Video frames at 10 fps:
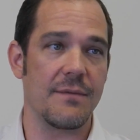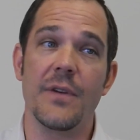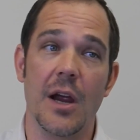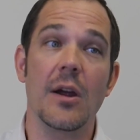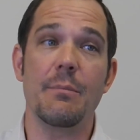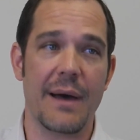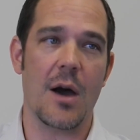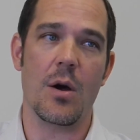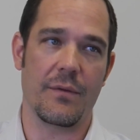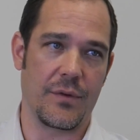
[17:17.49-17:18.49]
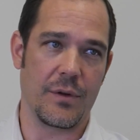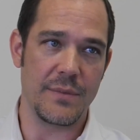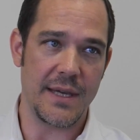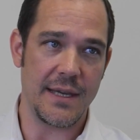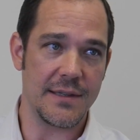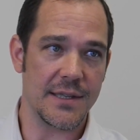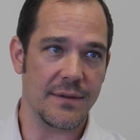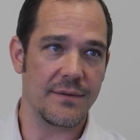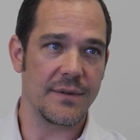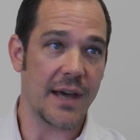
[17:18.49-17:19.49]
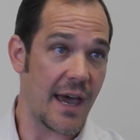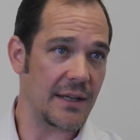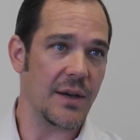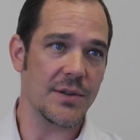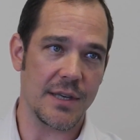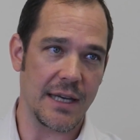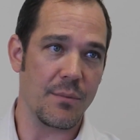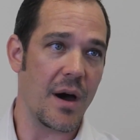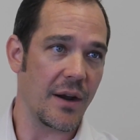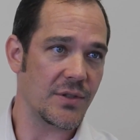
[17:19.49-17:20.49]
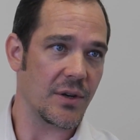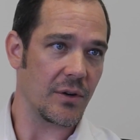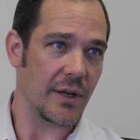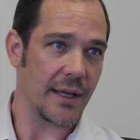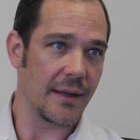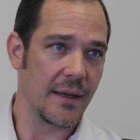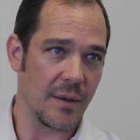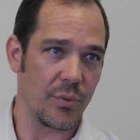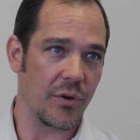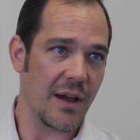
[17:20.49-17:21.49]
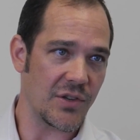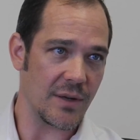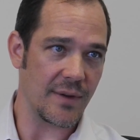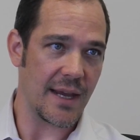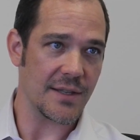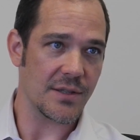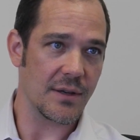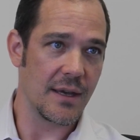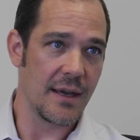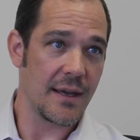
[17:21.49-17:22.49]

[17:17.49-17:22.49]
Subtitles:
and very powerful means of diagnosing and monitoring the progression of cancer.